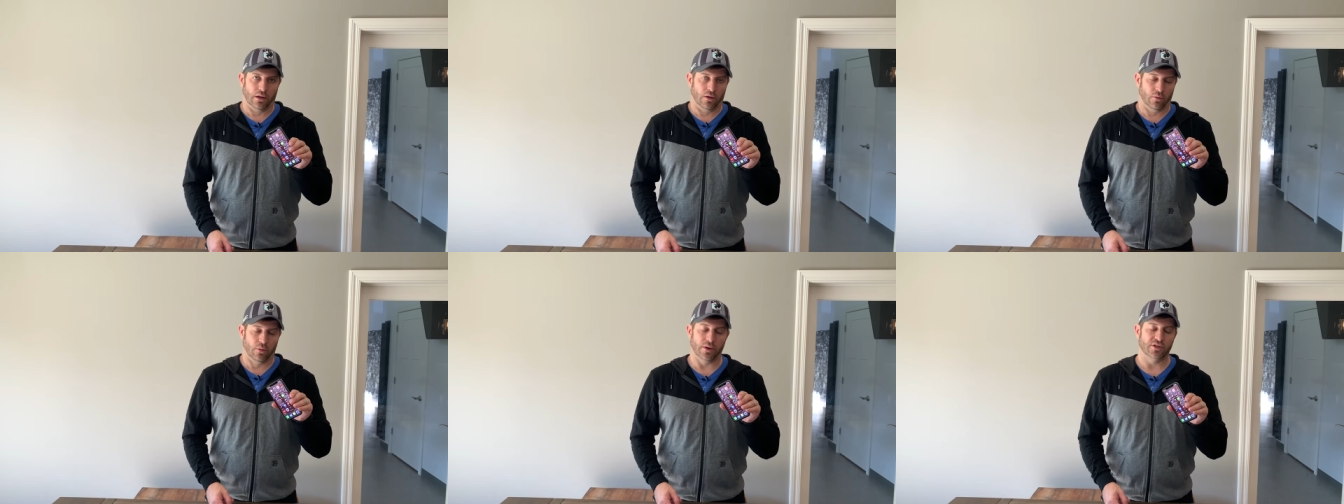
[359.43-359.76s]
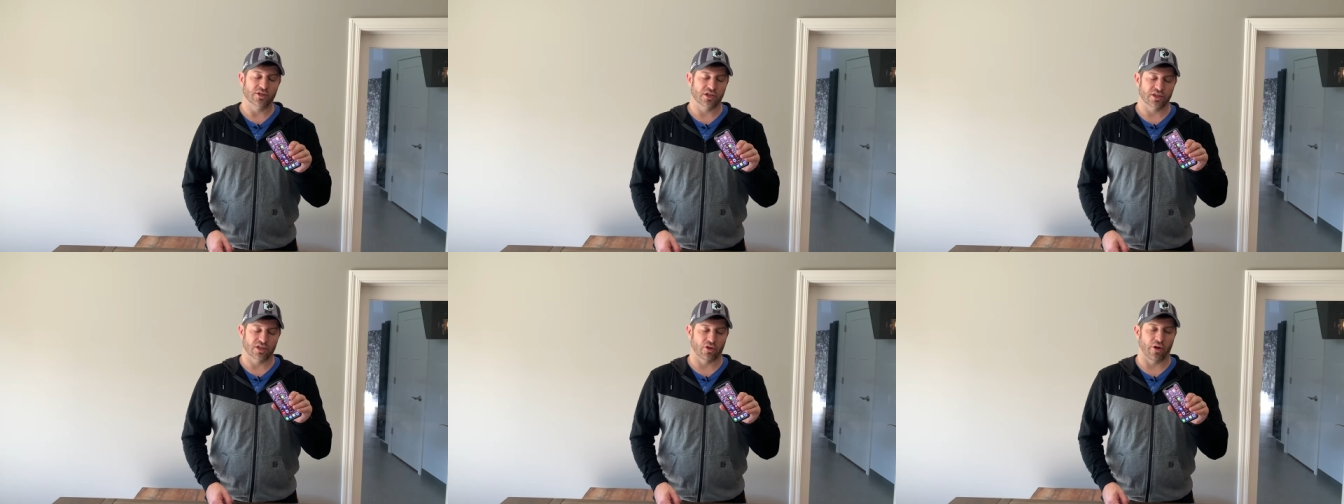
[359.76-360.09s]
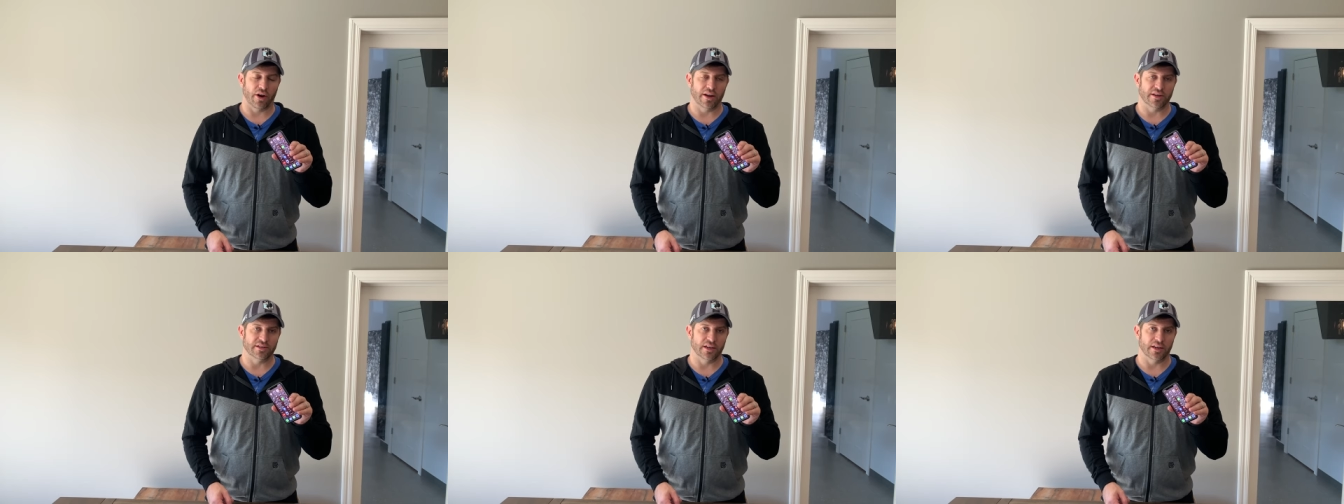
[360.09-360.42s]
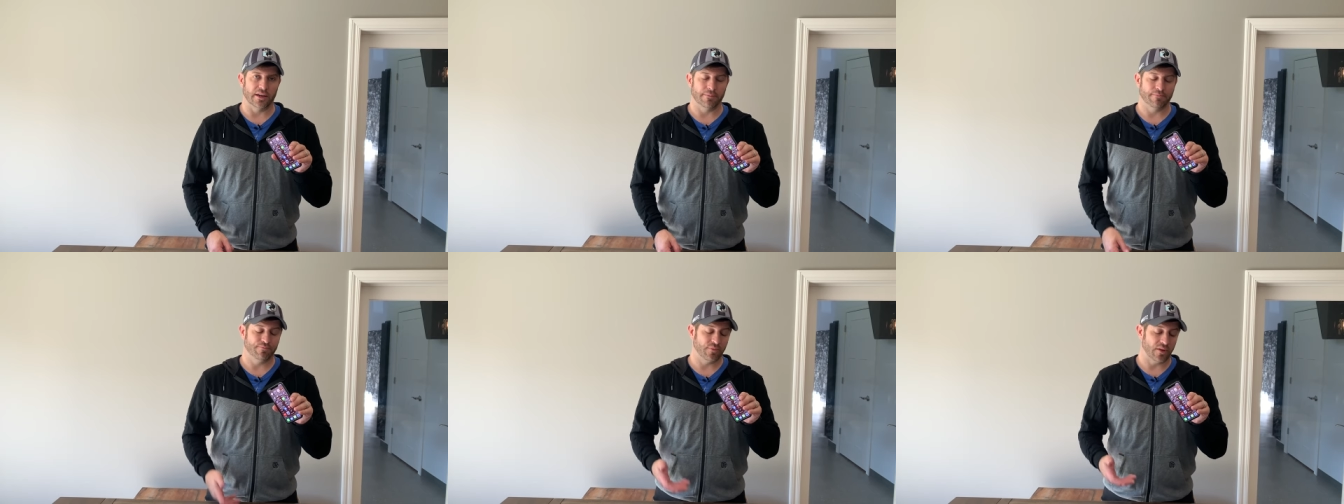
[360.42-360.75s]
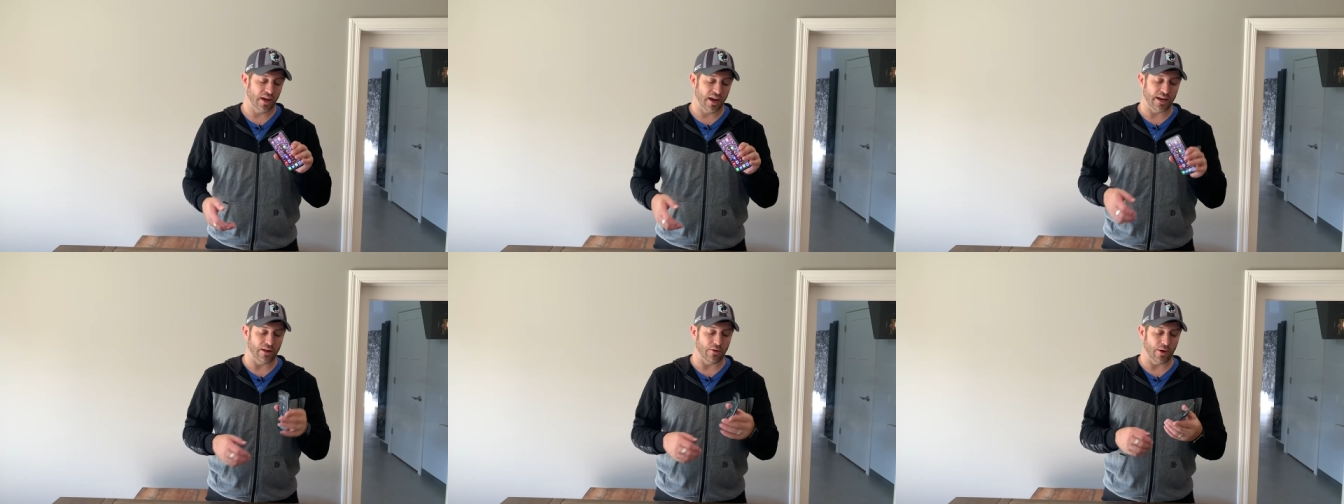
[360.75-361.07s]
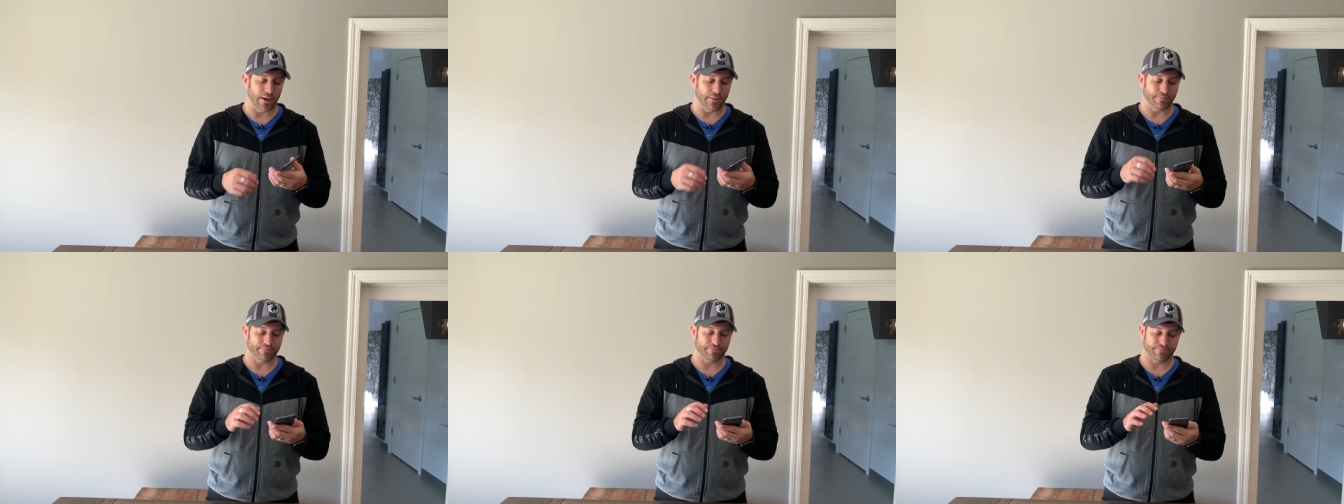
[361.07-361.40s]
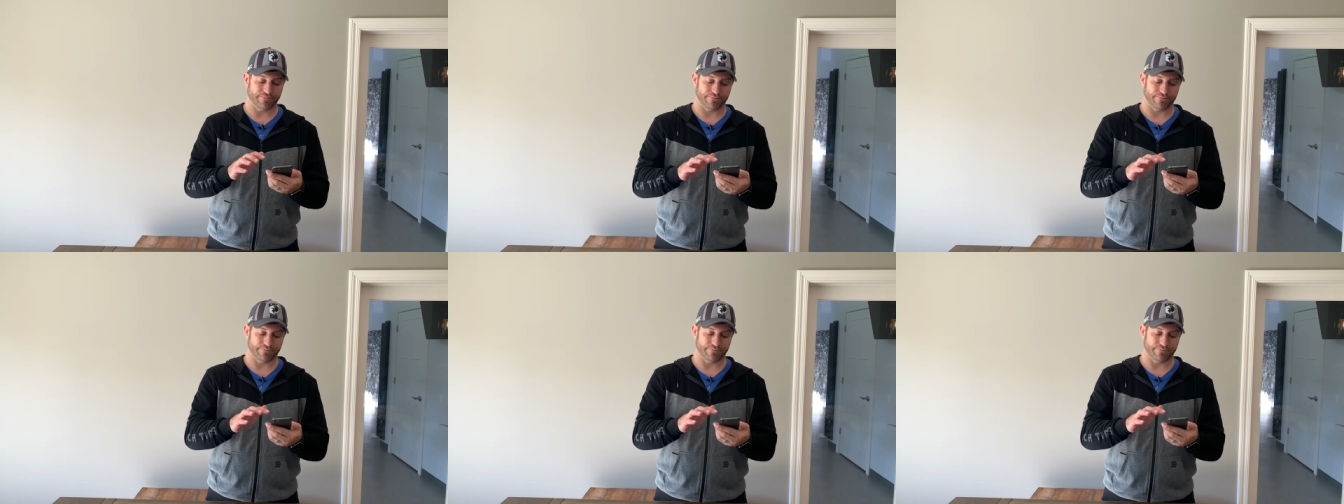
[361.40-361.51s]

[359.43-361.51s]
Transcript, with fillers: which is crazy. Anyway,